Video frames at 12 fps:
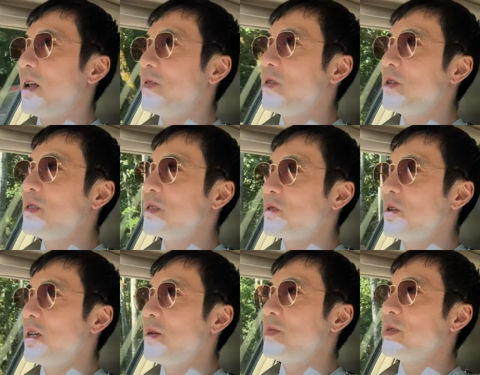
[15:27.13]
everyone
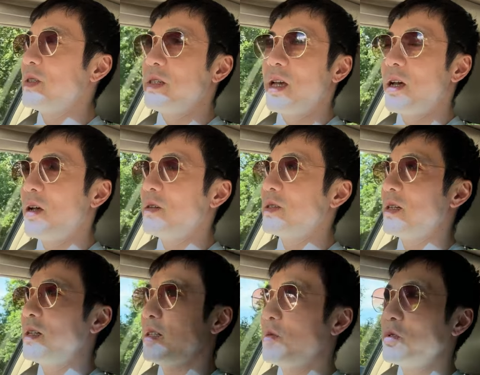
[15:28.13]
screams and yells
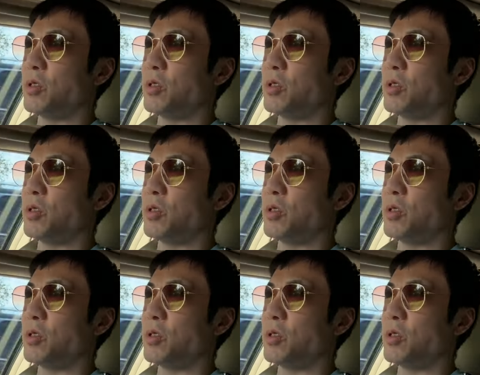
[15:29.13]
and it was